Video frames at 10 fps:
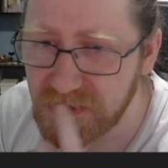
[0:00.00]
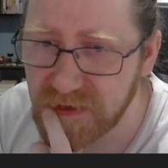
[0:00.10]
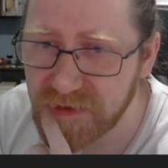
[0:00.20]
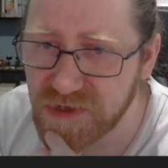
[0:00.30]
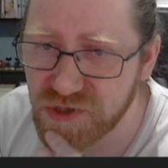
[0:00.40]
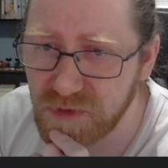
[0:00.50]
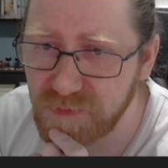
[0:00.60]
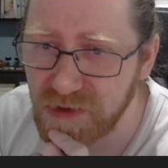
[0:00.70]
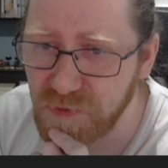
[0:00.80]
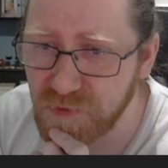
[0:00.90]
additional
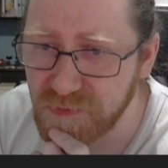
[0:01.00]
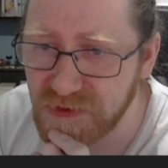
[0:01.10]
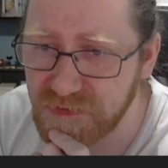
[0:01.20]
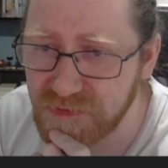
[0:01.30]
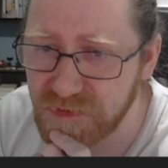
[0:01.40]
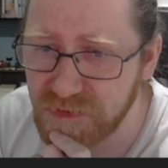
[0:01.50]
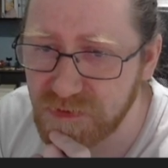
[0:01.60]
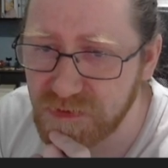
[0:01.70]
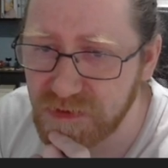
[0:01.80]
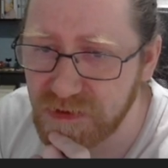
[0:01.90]
power based
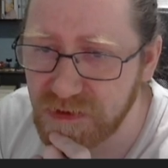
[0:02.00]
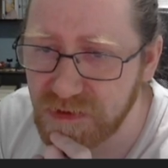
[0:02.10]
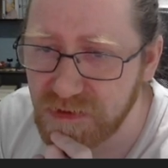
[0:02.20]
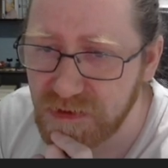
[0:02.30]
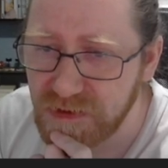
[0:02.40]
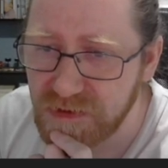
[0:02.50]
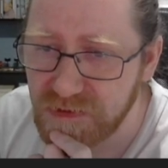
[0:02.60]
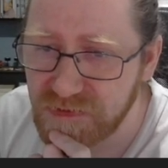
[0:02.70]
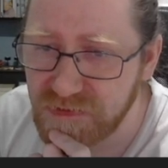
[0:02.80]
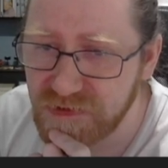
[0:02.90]
on
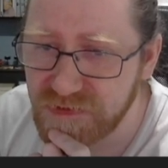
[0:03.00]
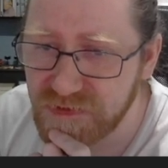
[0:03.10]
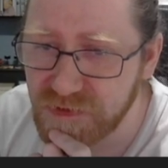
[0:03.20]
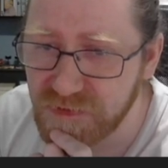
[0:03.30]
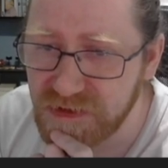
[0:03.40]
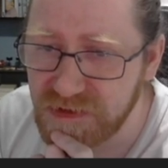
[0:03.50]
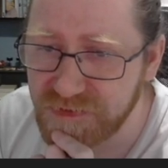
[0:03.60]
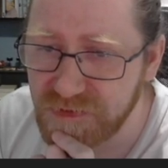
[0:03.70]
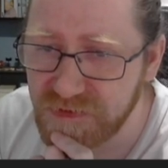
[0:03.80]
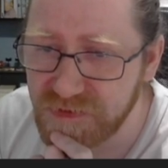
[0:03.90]
stages of
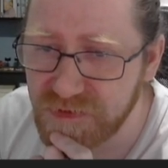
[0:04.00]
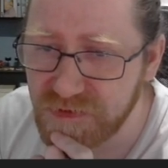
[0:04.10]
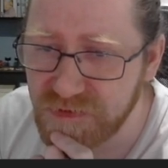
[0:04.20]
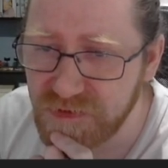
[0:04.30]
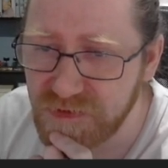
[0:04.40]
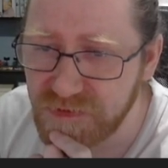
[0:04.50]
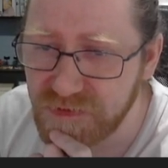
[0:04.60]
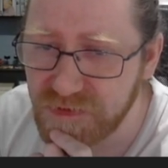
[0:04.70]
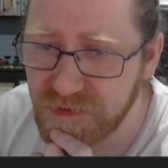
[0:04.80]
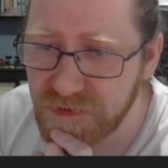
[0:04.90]
electric
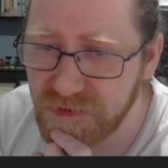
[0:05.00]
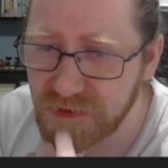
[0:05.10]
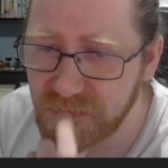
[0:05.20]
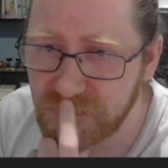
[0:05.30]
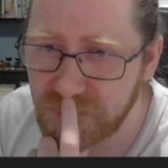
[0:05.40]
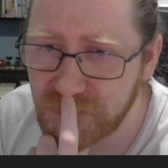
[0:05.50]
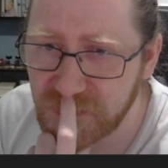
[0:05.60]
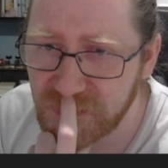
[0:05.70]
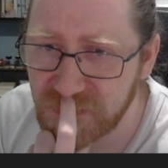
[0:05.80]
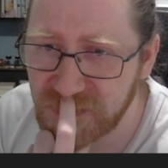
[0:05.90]
synergies.
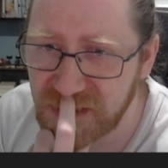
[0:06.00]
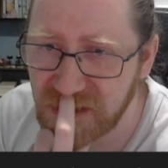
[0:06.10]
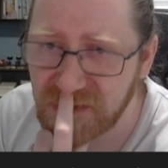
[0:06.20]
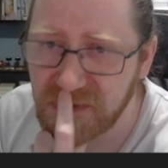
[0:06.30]
So yeah,